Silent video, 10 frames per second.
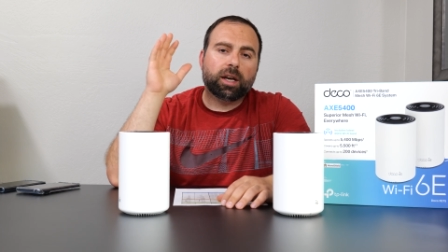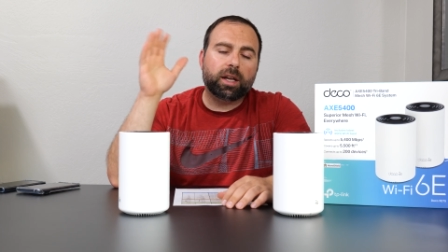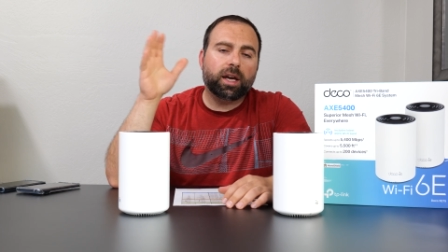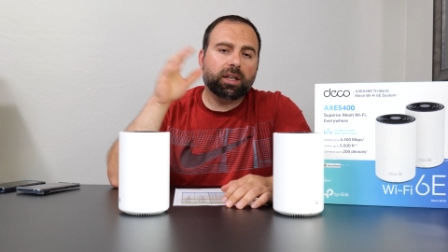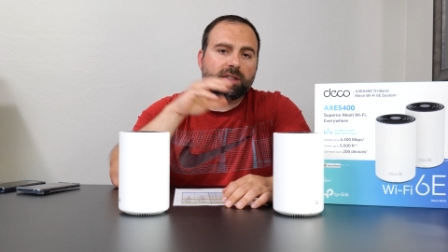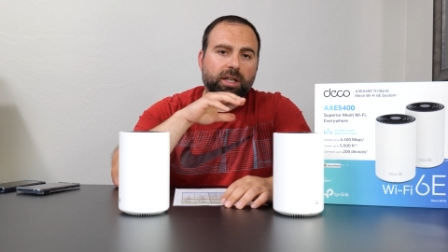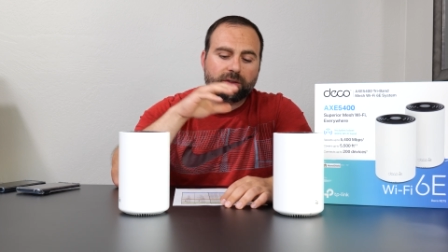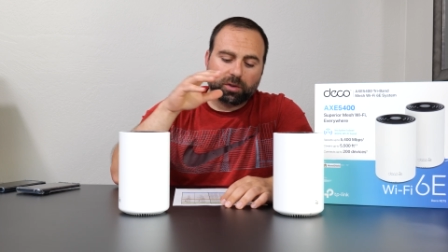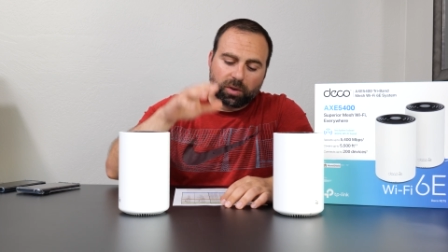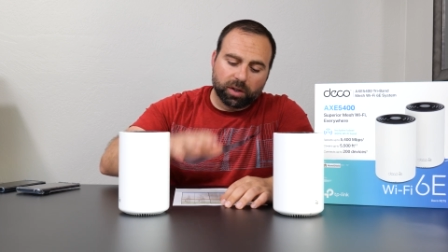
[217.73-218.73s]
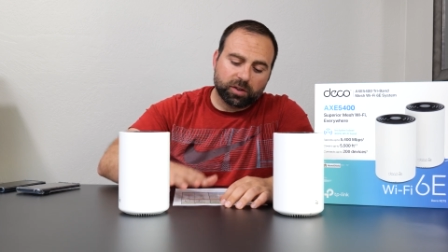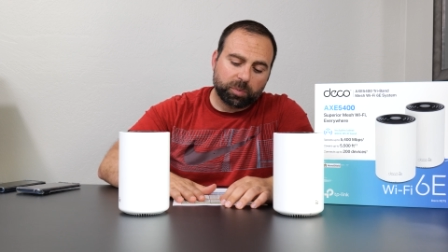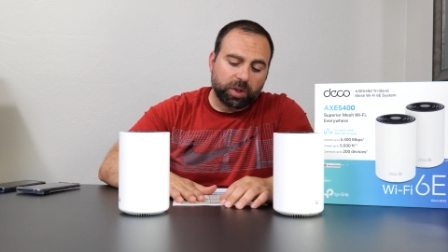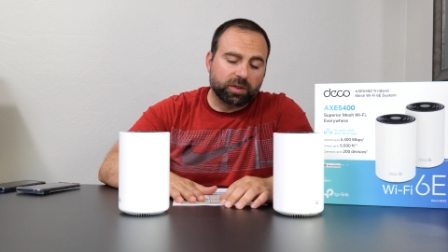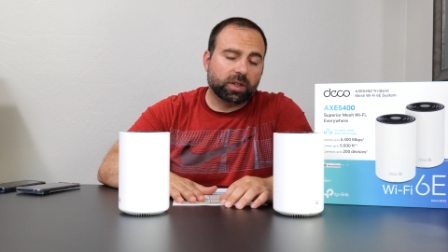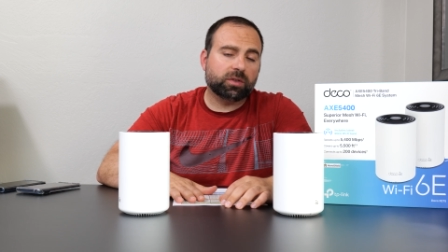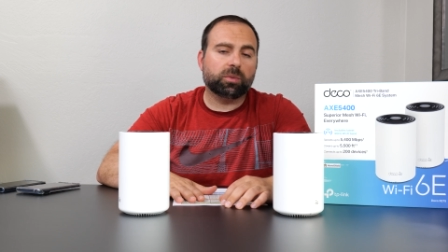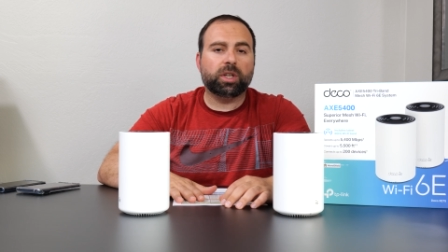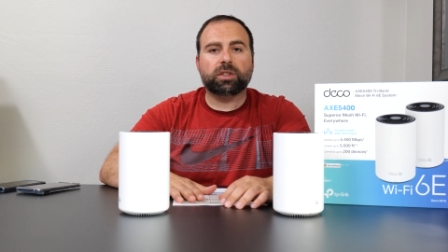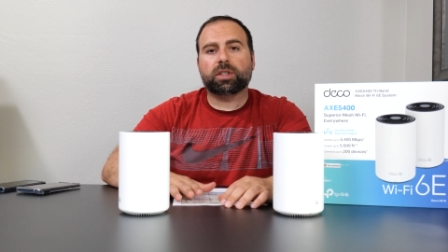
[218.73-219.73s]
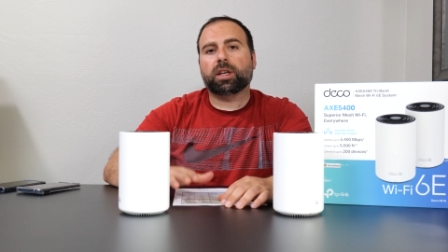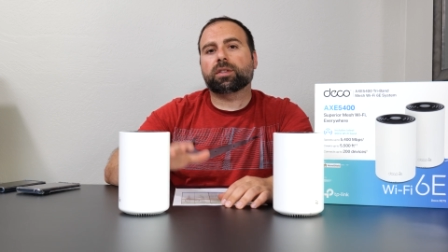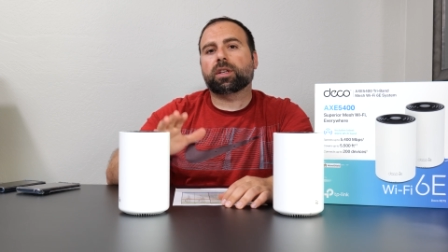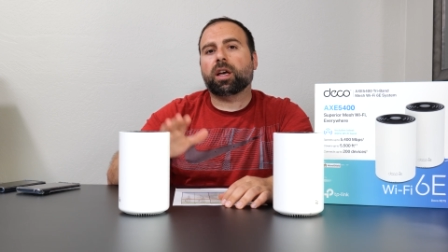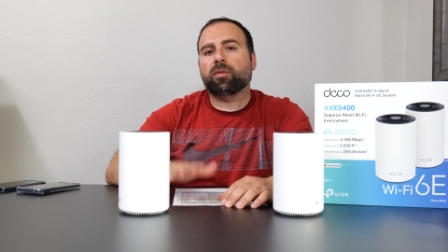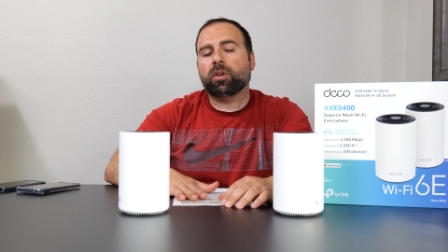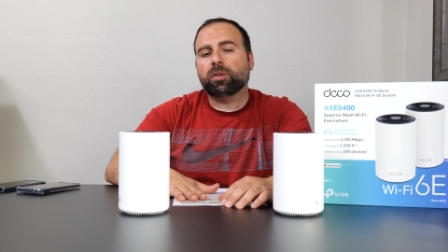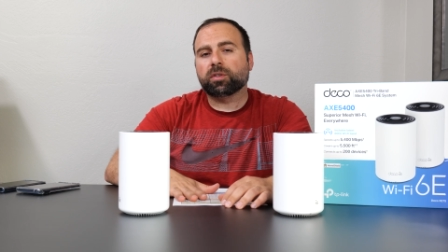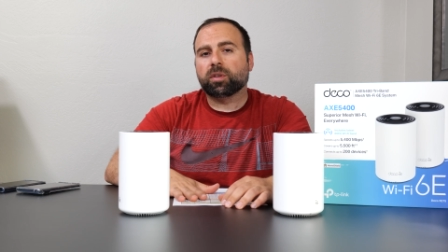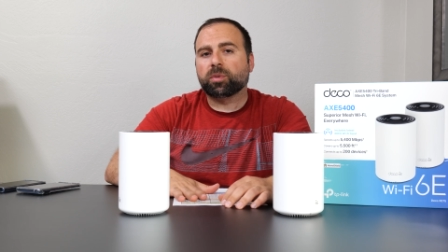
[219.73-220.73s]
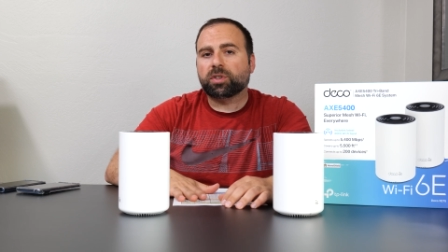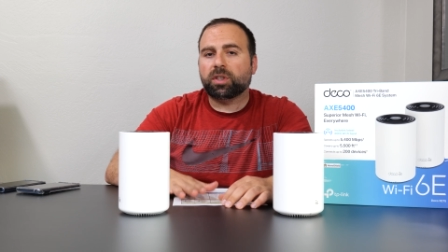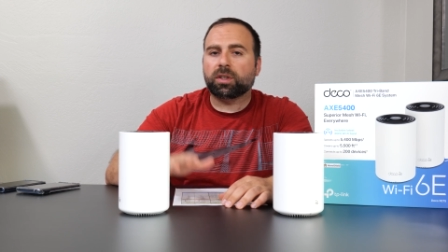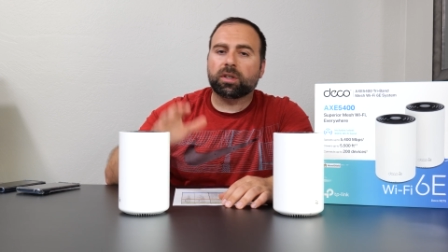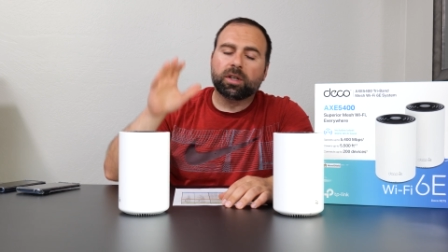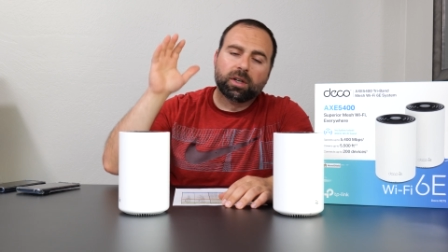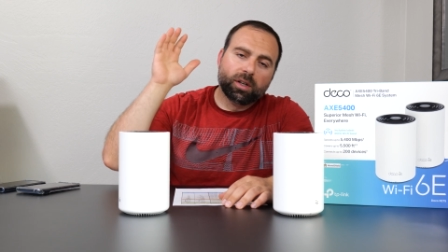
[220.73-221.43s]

And I had a chance to do all the speed tests and range tests. I have all those numbers here.